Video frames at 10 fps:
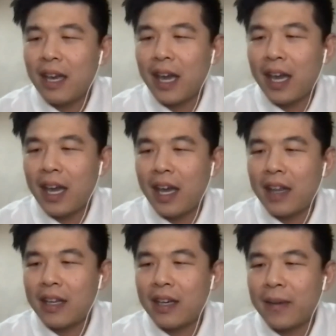
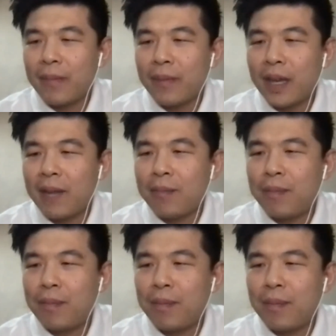And
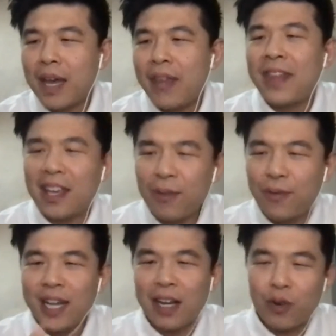thank you
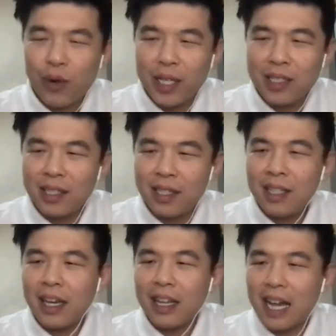for that
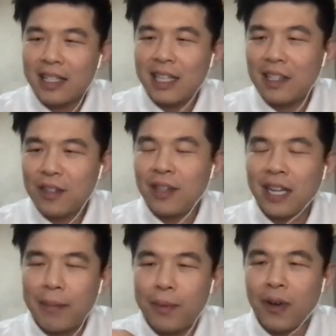question. And I started to
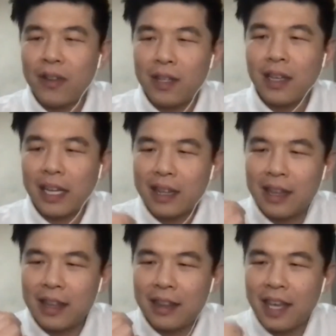like ponder, like
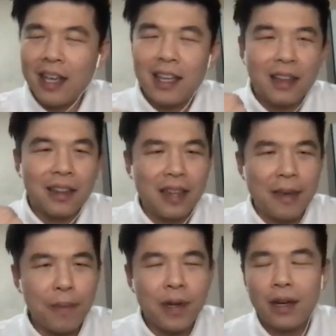think
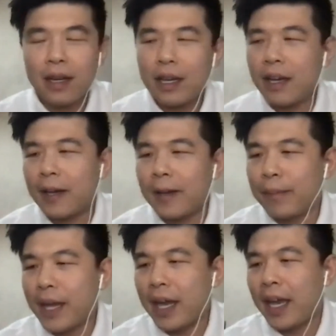deeper.
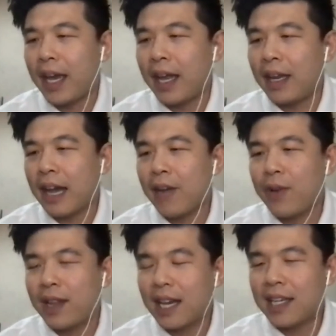And I
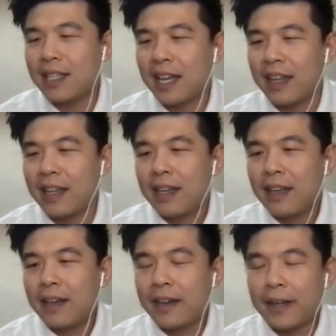realized that
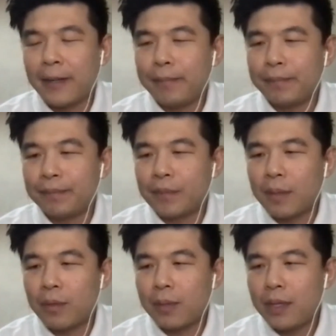
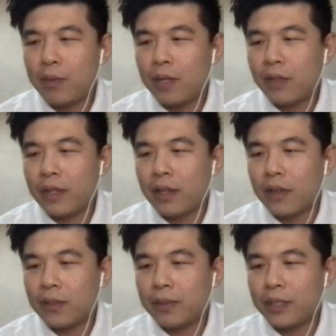probably one of the
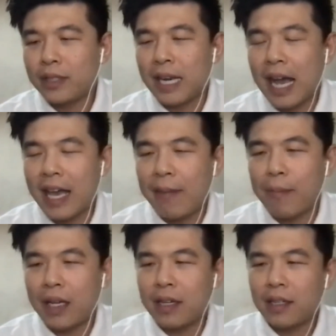entrepreneurs that I
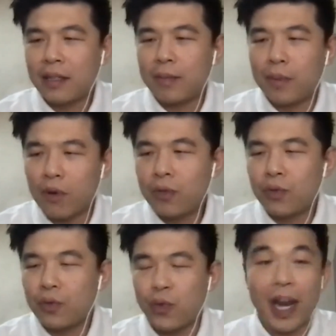admire the most
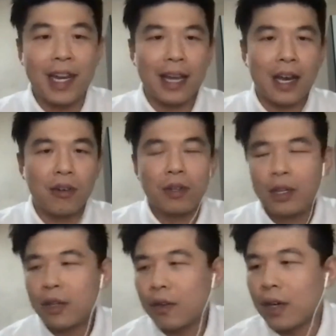right now
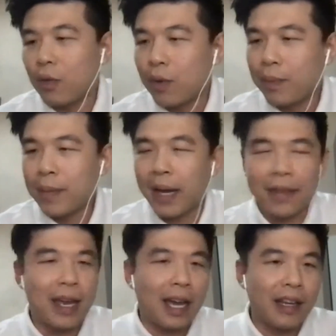would be my
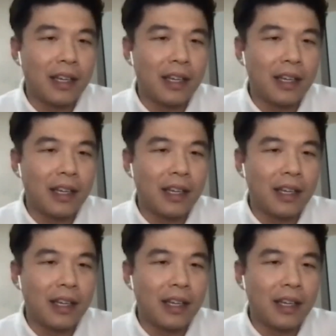dad.